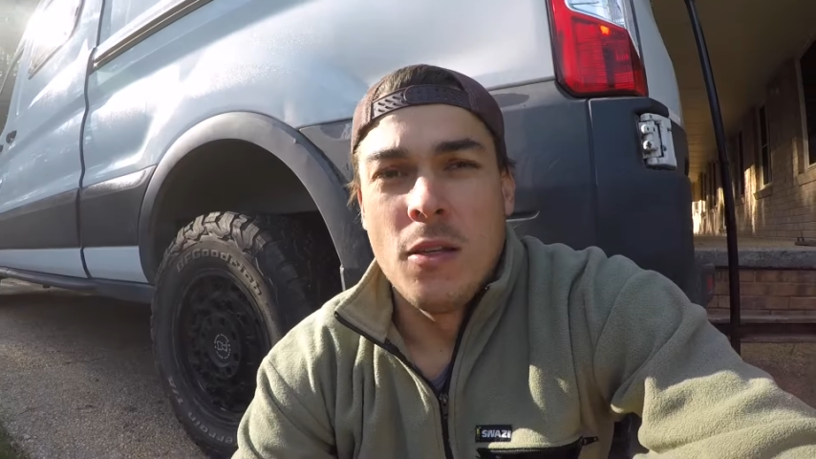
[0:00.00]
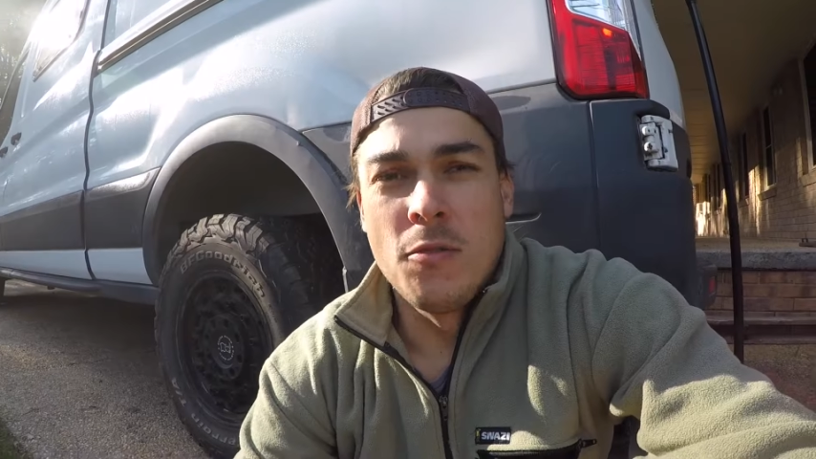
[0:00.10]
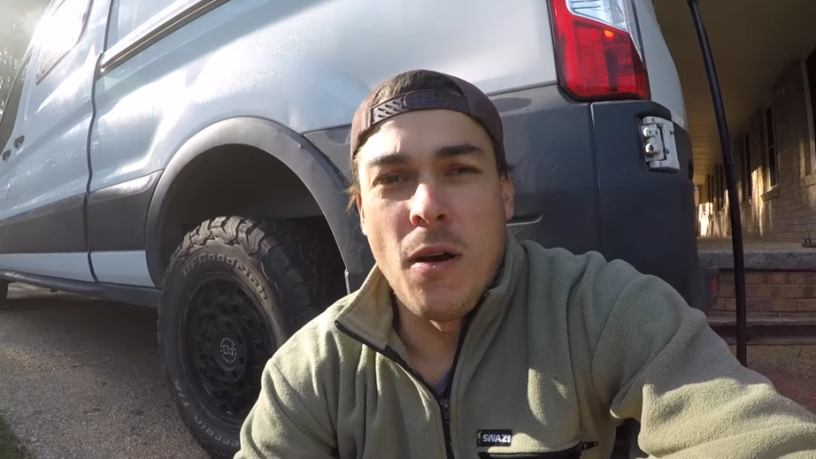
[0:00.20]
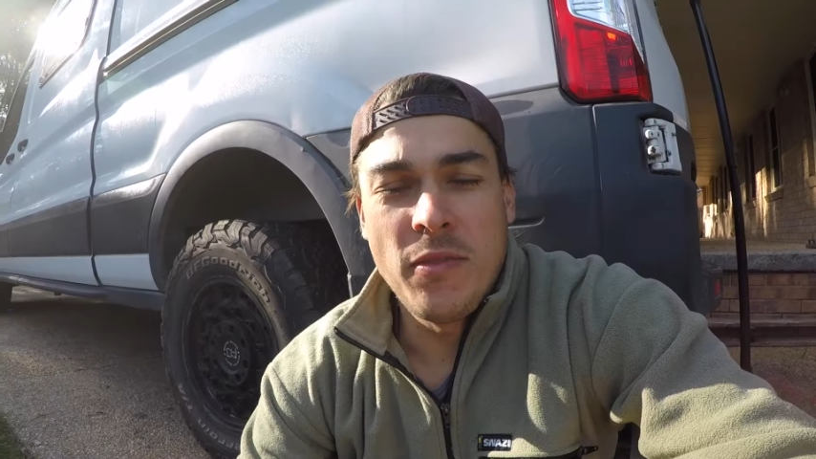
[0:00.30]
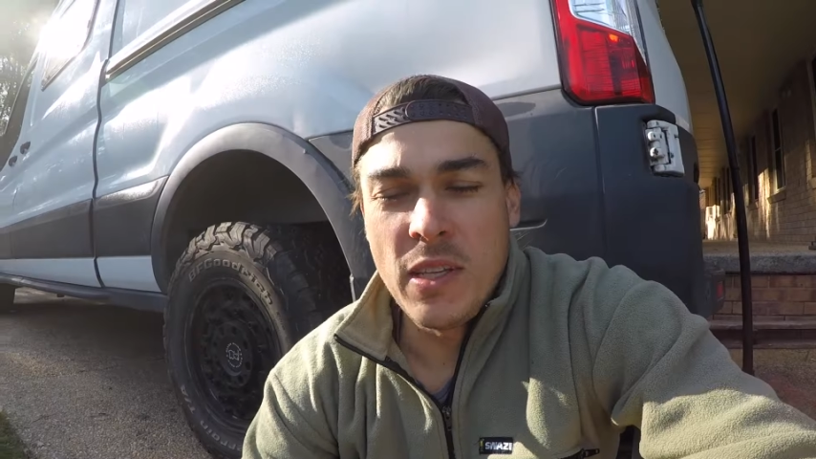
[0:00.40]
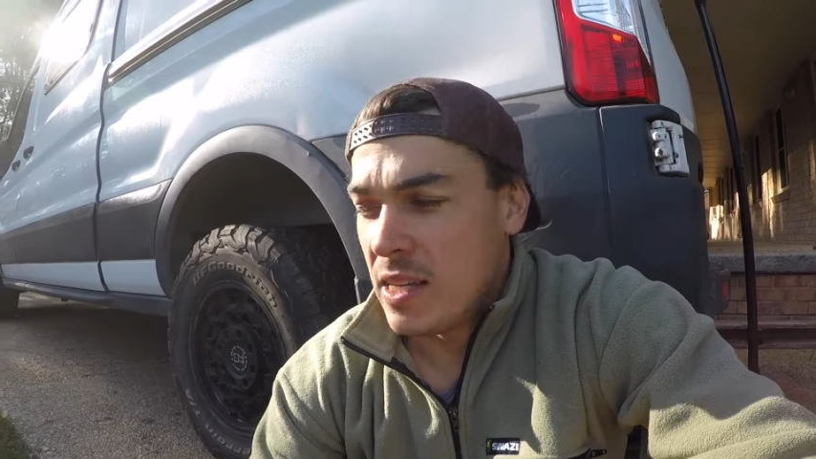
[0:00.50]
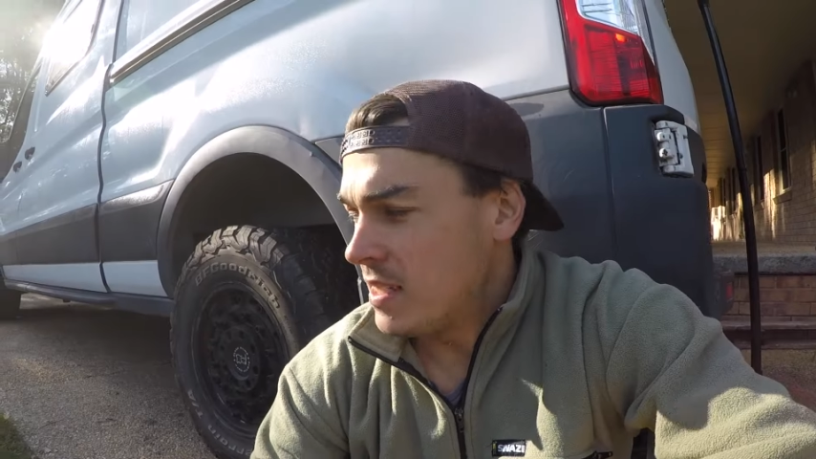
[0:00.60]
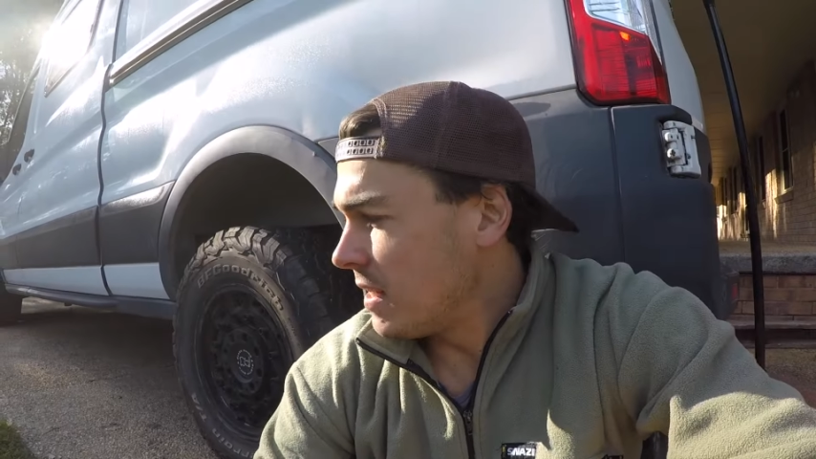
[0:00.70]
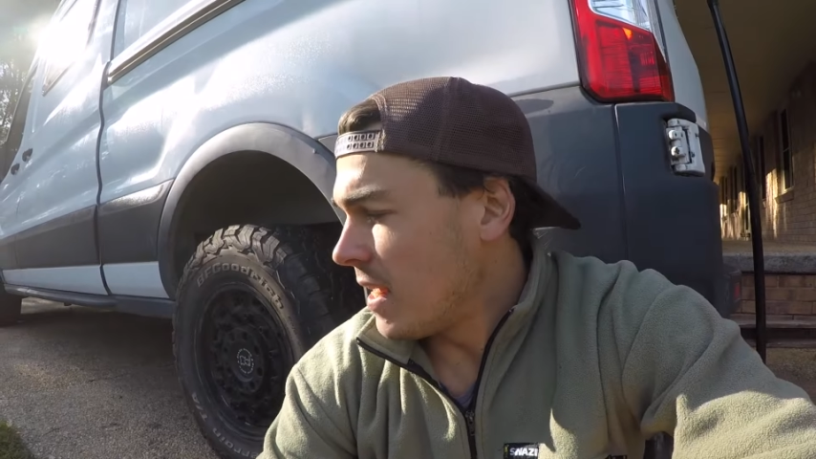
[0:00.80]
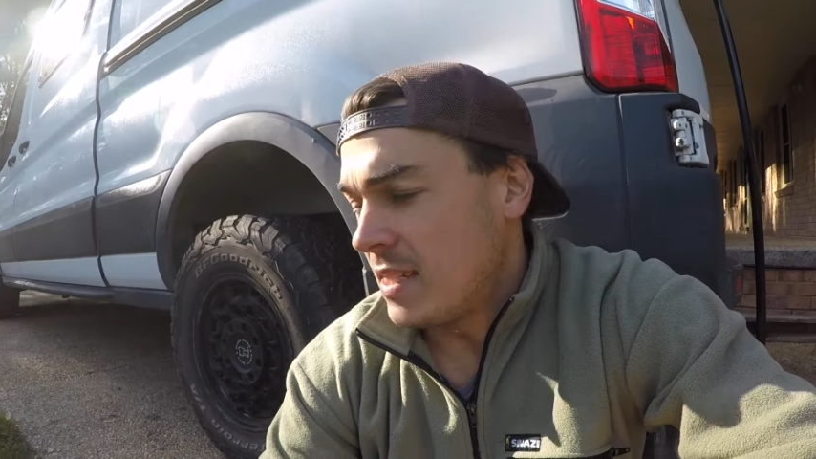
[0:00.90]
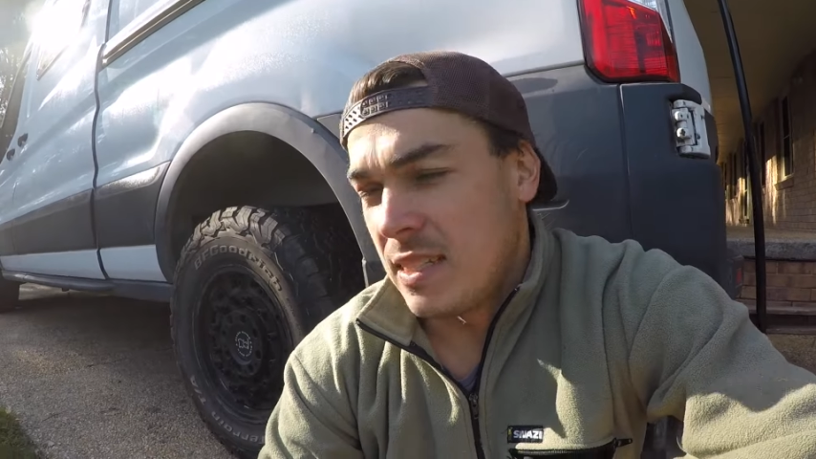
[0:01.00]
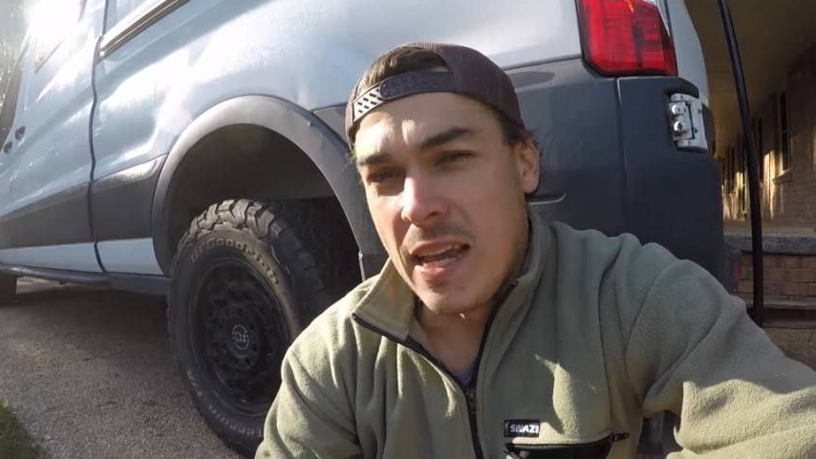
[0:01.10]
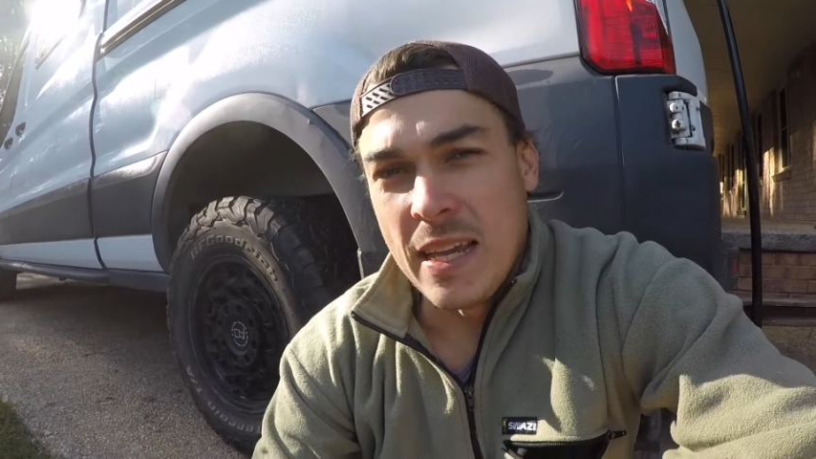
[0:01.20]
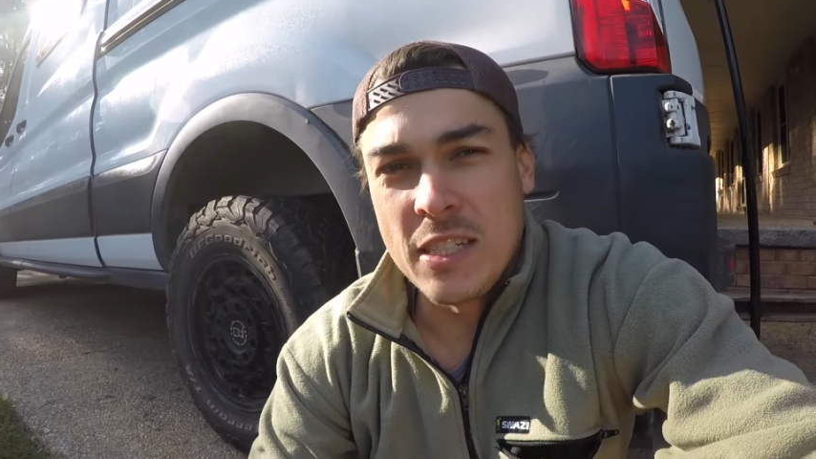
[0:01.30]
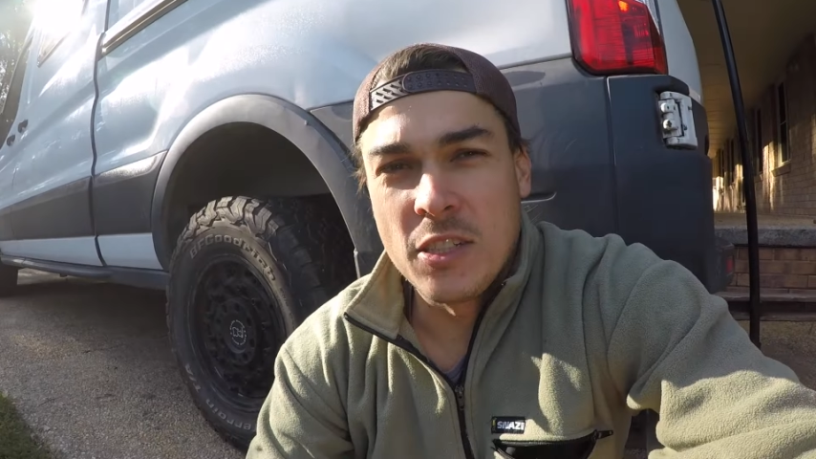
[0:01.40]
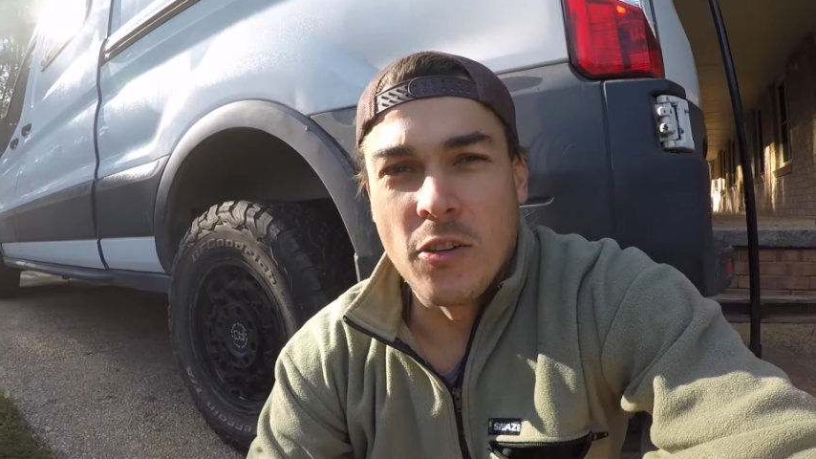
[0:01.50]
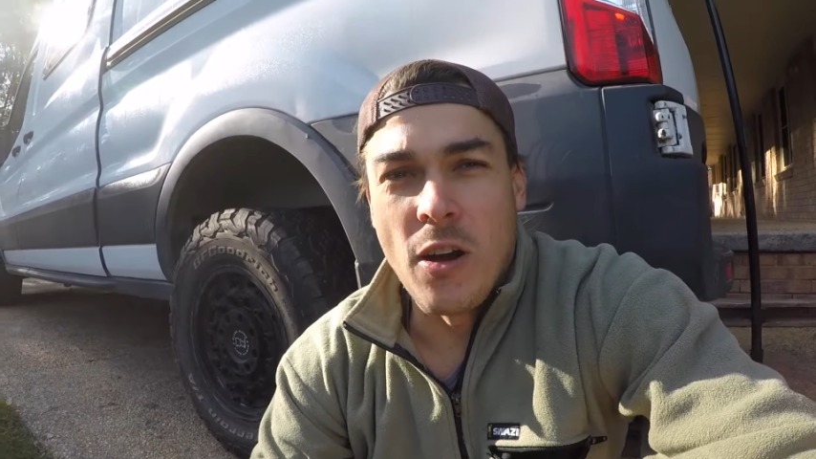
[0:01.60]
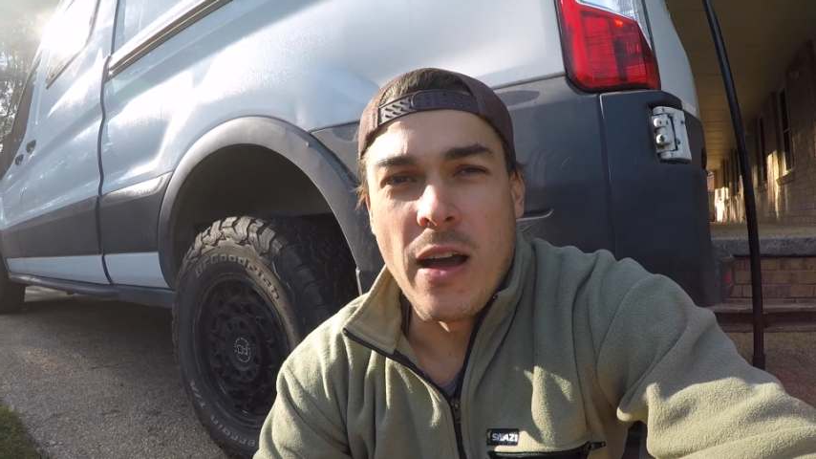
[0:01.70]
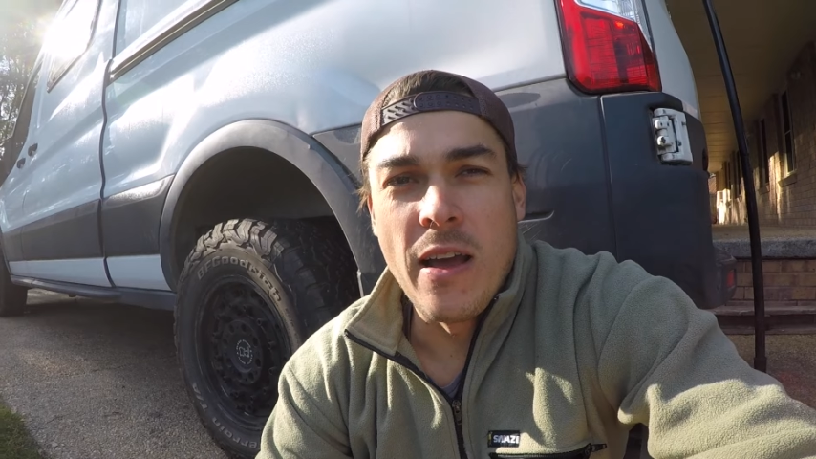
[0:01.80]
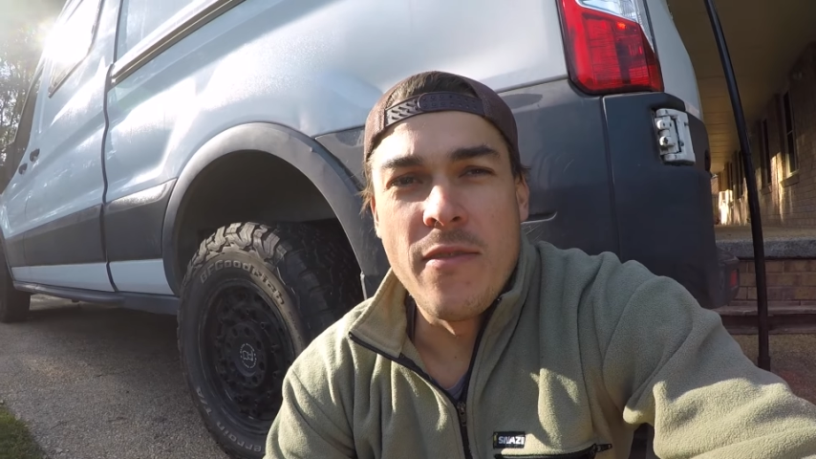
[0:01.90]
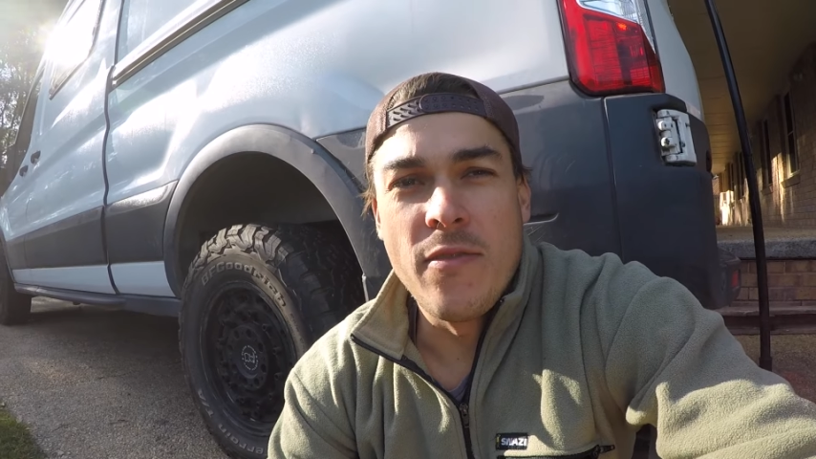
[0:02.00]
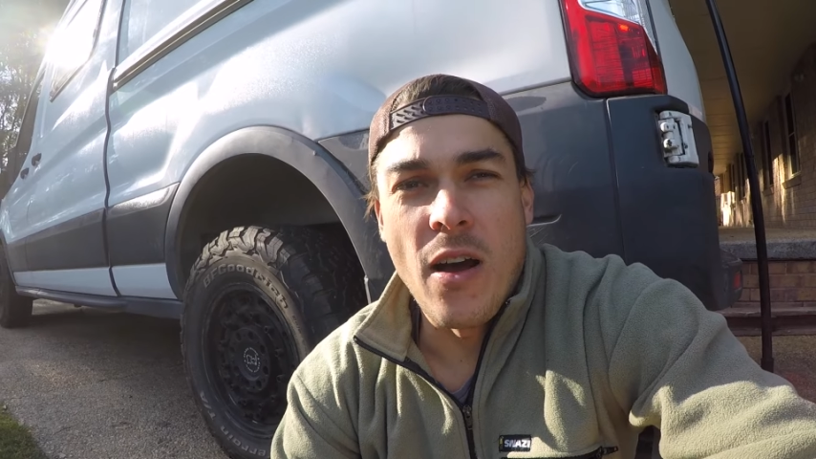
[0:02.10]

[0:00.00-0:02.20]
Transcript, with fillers: So after yesterday's test drive,